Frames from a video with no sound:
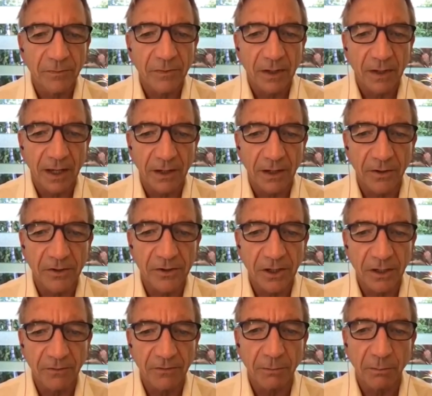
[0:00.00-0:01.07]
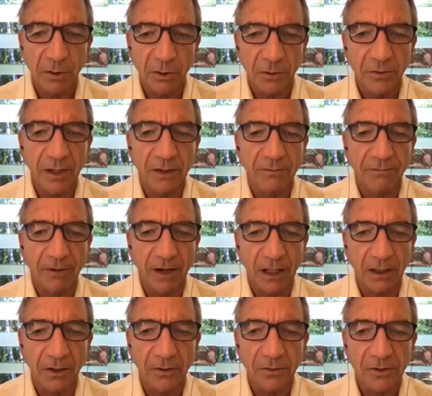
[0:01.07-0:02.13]
energy of the balloon that
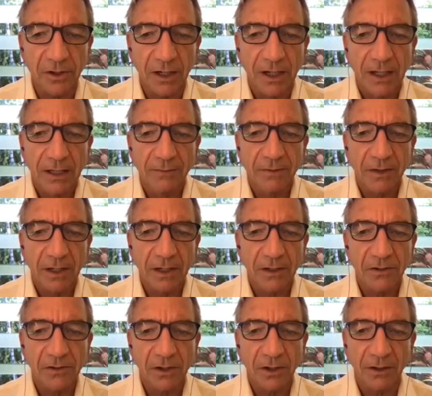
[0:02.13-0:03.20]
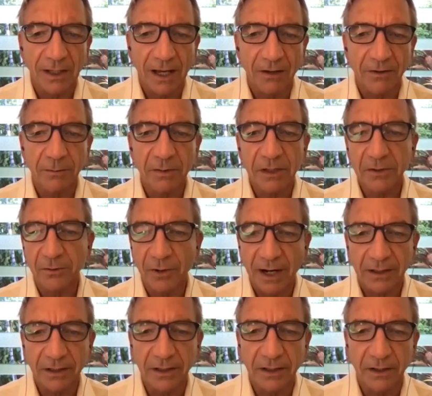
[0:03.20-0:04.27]
follows, is allowed to be
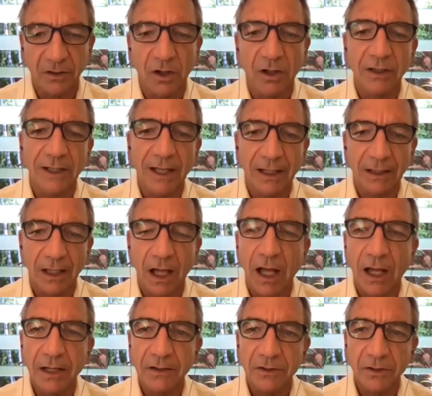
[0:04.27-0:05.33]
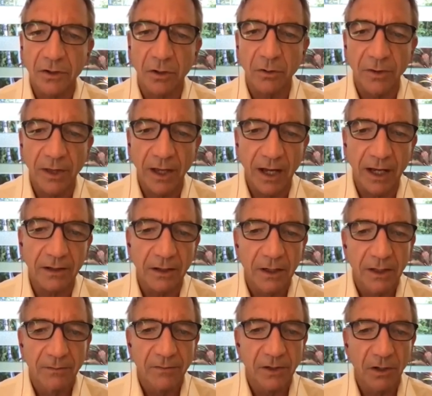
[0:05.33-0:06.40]
directed along that line, so that
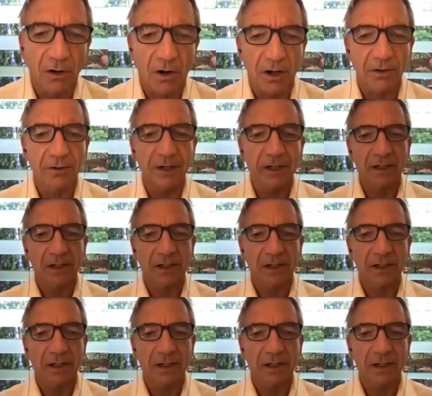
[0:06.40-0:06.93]
the artery can